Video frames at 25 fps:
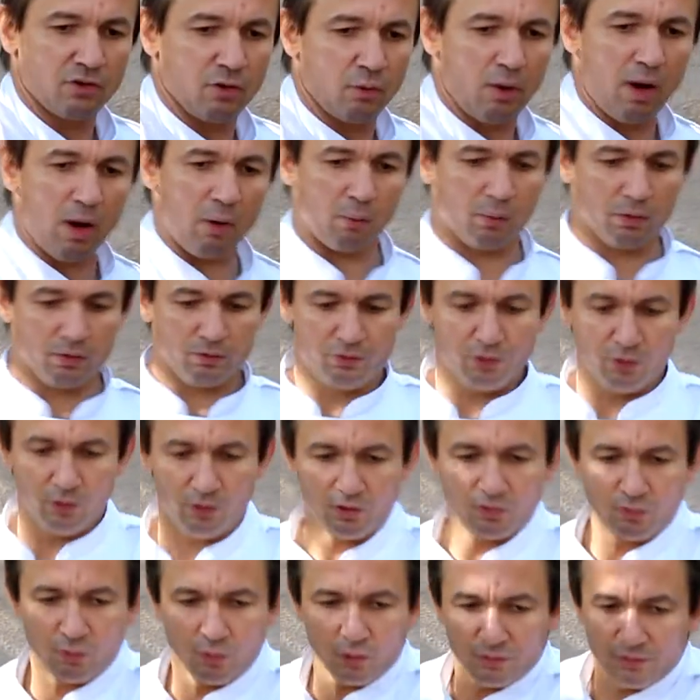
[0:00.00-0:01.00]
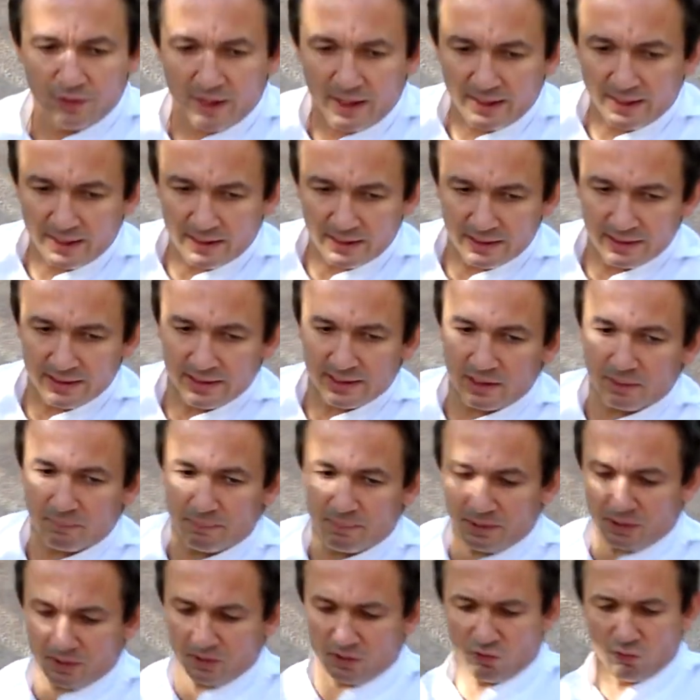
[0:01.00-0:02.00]
what we'll do is we'll take a little
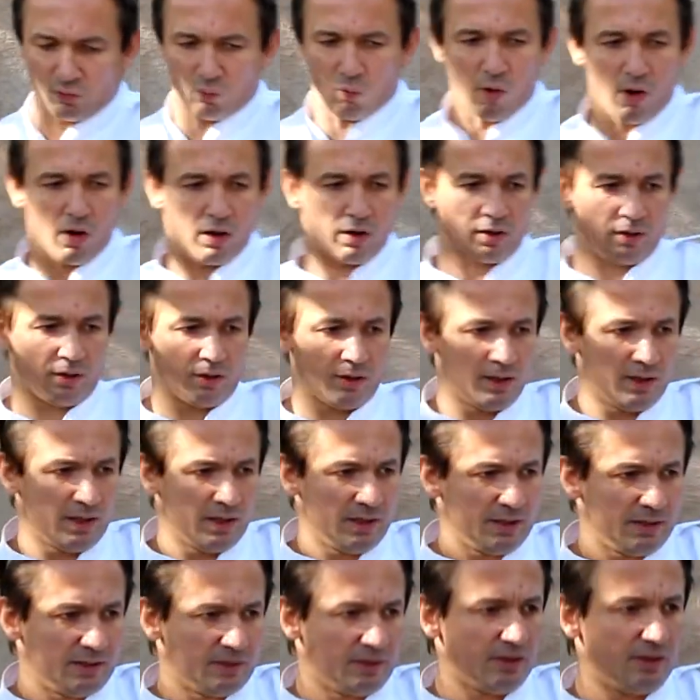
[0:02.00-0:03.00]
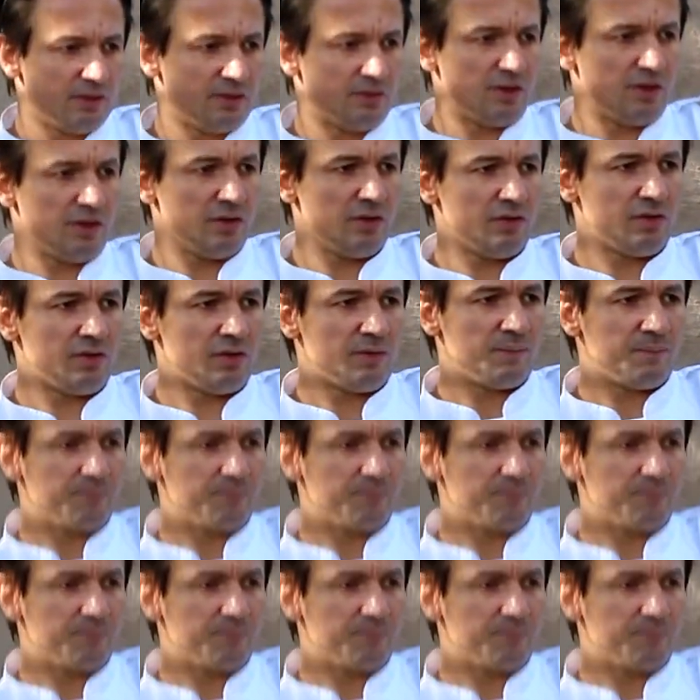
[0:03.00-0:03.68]
bit of this water. This is